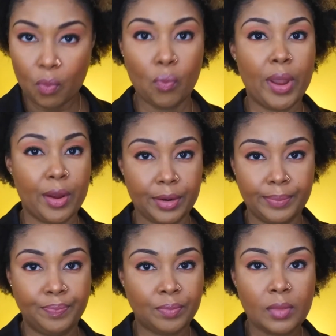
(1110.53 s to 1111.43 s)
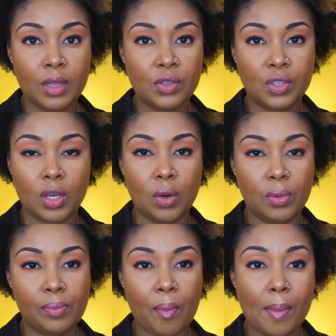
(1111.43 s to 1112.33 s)
Weird.
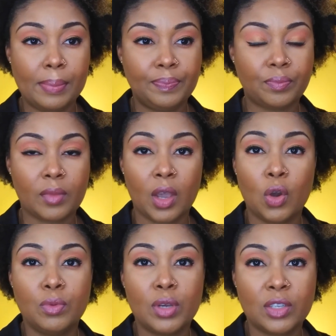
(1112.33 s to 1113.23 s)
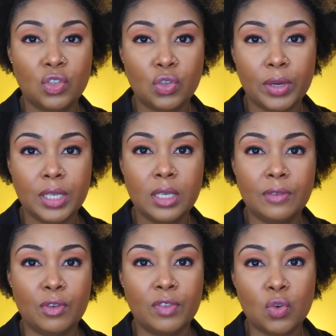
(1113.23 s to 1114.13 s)
So I hope you guys enjoyed it.
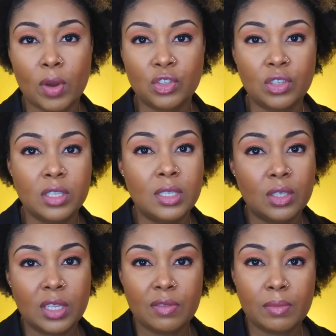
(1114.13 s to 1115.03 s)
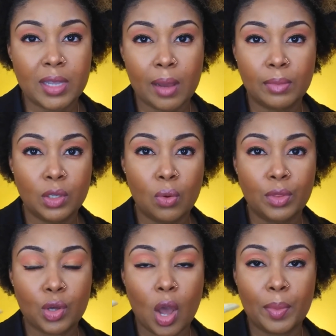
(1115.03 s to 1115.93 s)
If you have any questions, leave them down below in
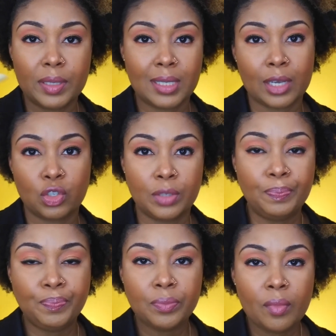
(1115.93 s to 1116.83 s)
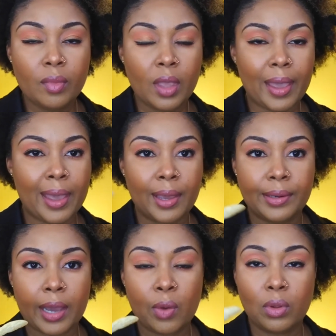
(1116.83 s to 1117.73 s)
the comment section,
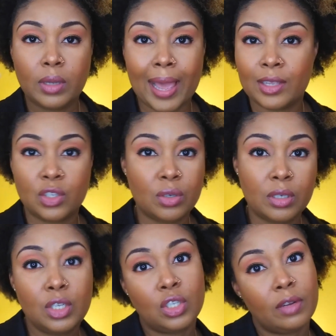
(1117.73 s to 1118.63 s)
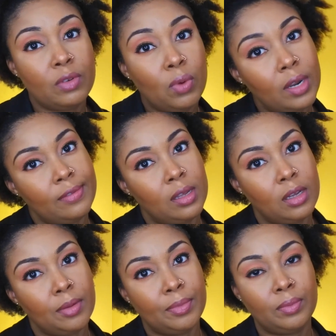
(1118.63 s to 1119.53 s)
and I will answer each and every one of
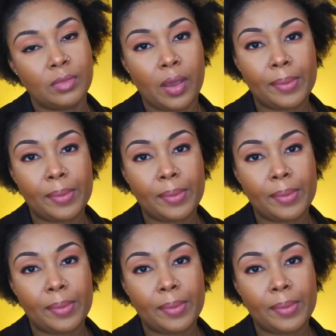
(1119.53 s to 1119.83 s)
them.